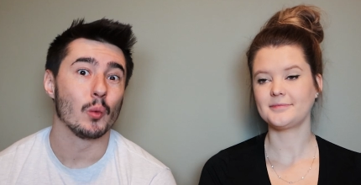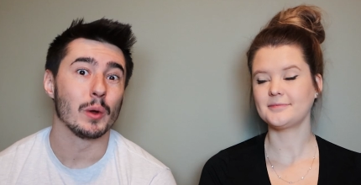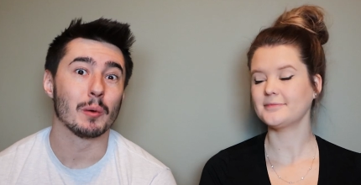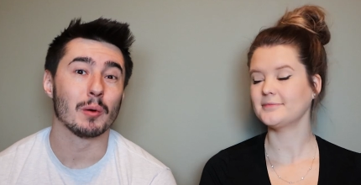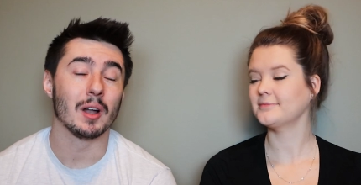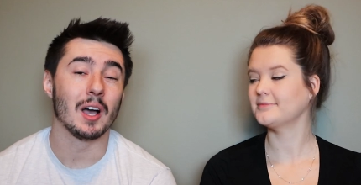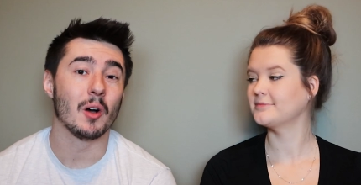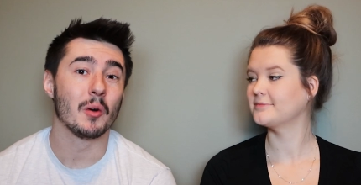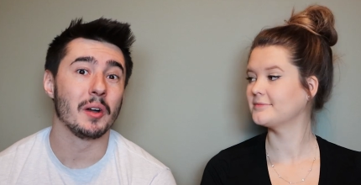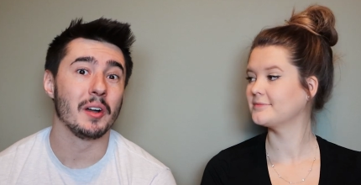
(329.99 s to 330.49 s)

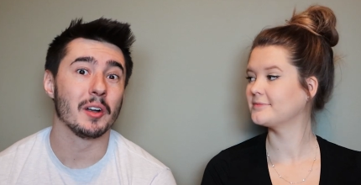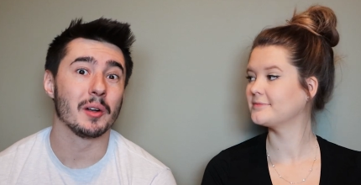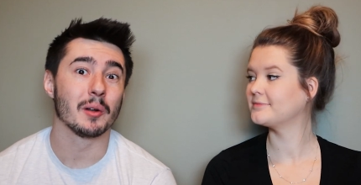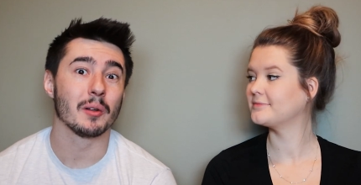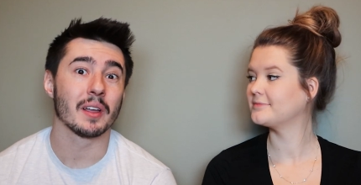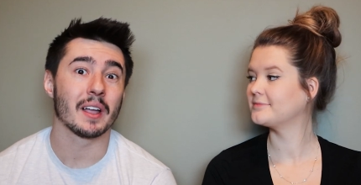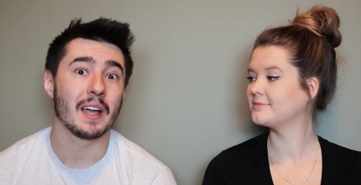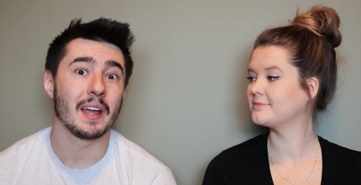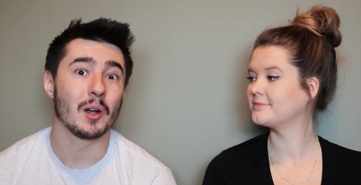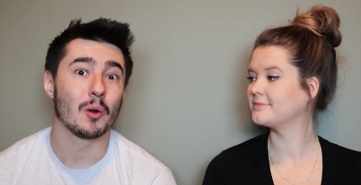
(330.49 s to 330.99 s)
Speaker 1: We were out in
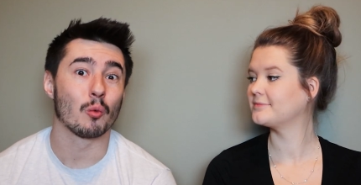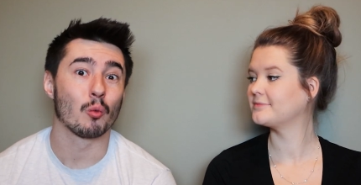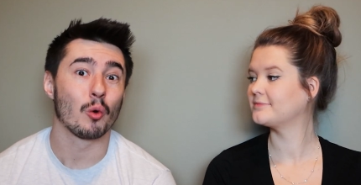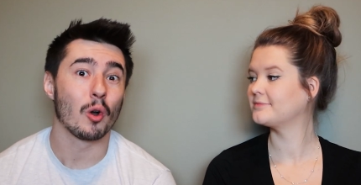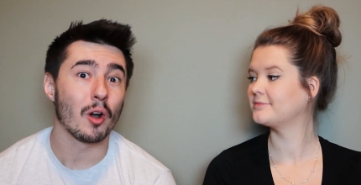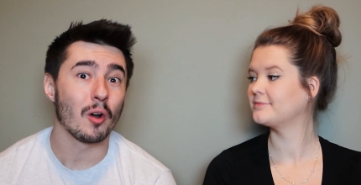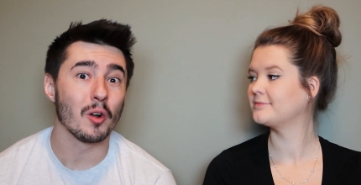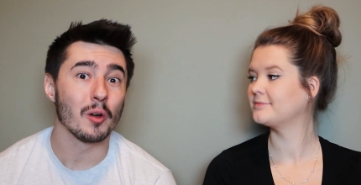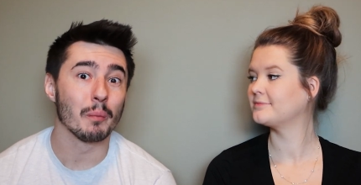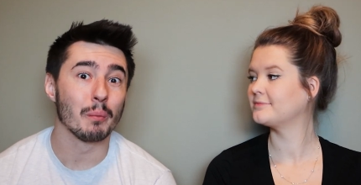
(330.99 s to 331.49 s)
a kind of
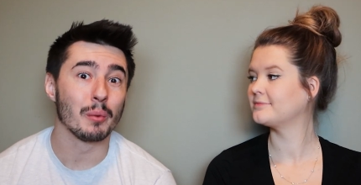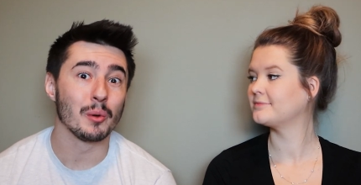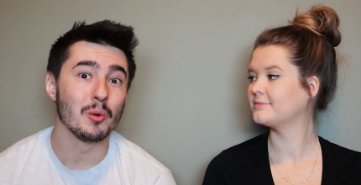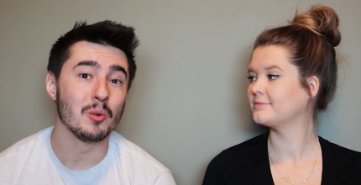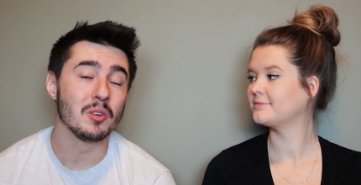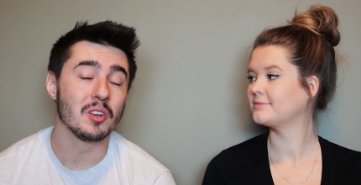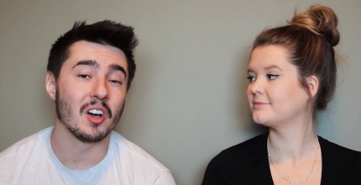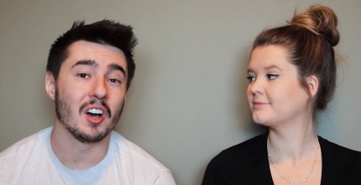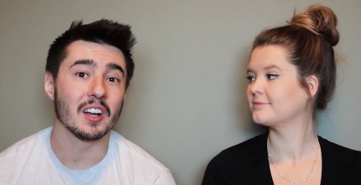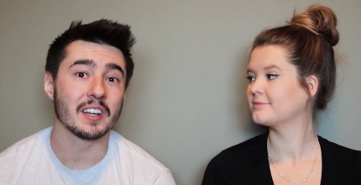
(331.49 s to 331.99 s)
rural
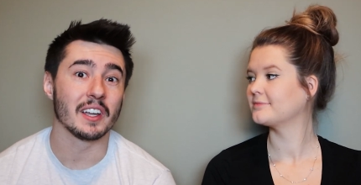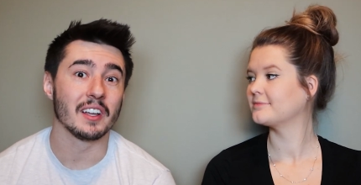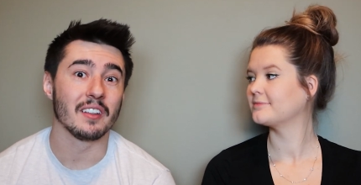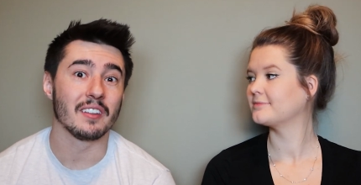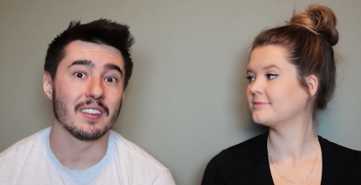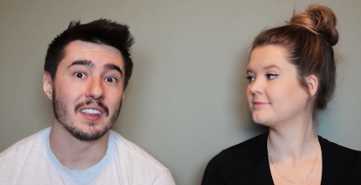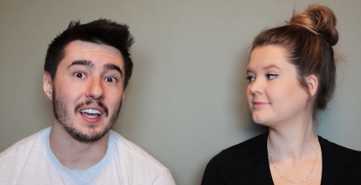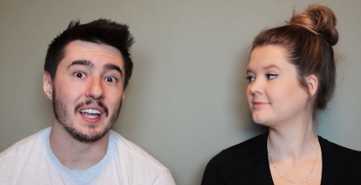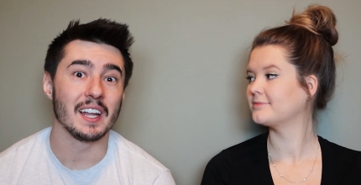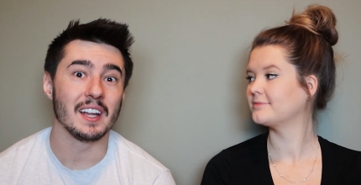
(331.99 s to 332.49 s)

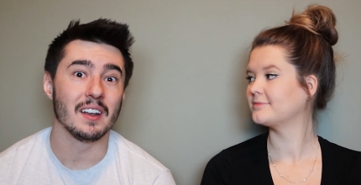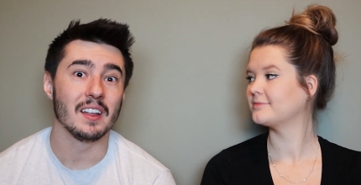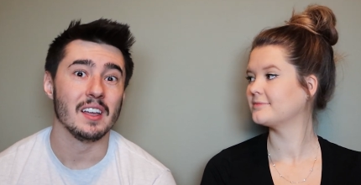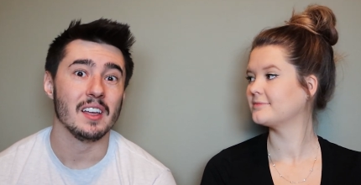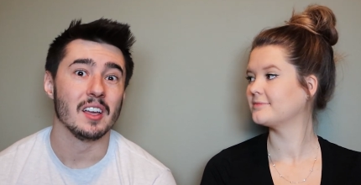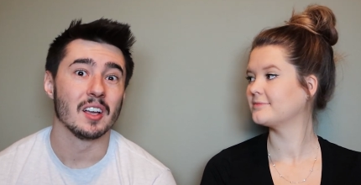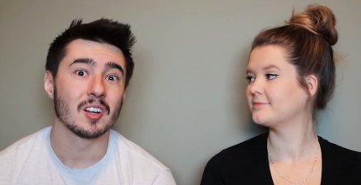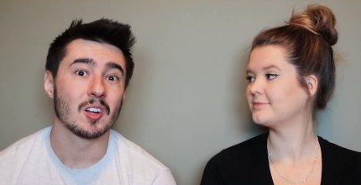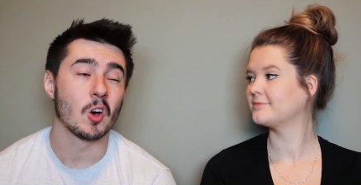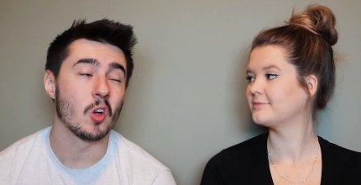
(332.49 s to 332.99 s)
boondocking
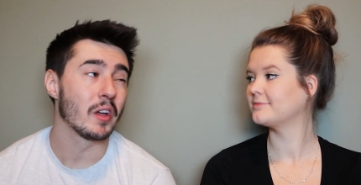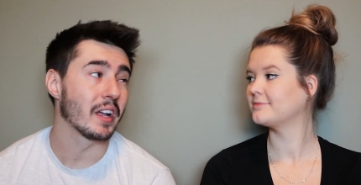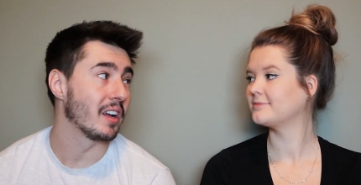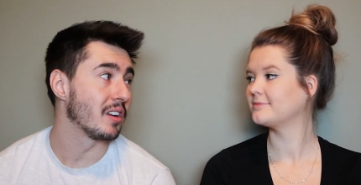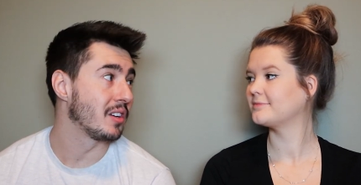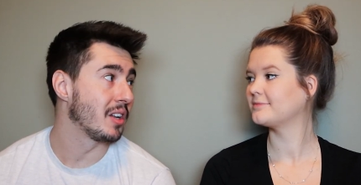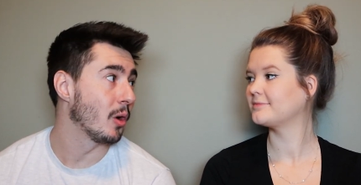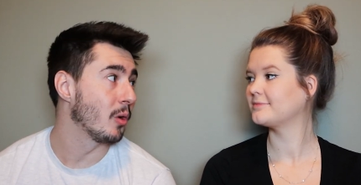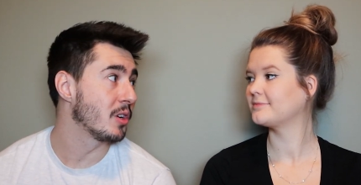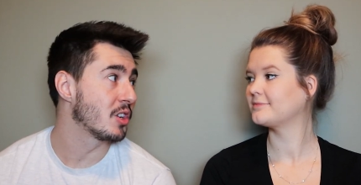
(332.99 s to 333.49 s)
site, calling
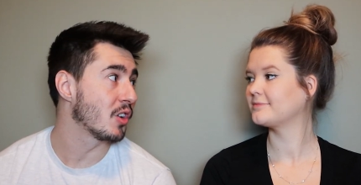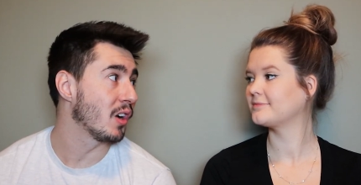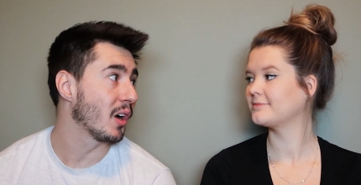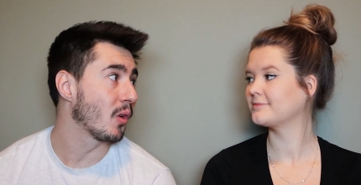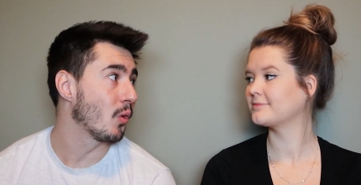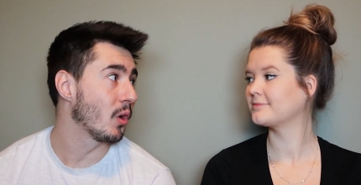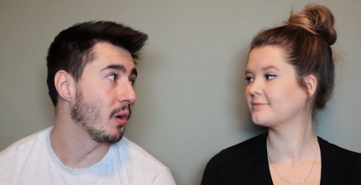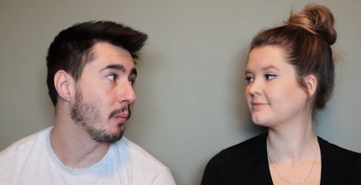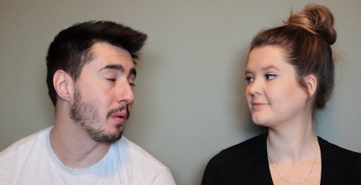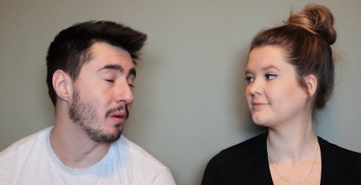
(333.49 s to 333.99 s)
a tow
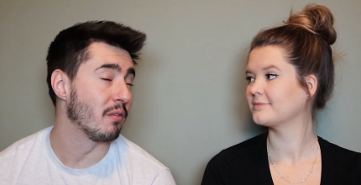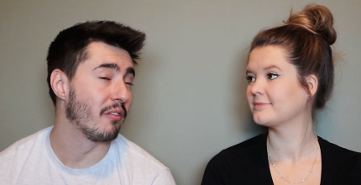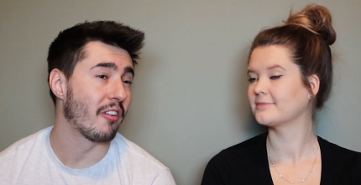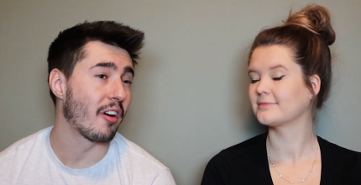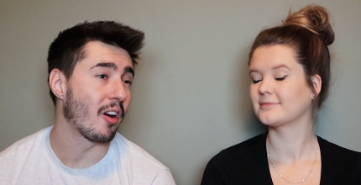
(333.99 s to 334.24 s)
truck would have been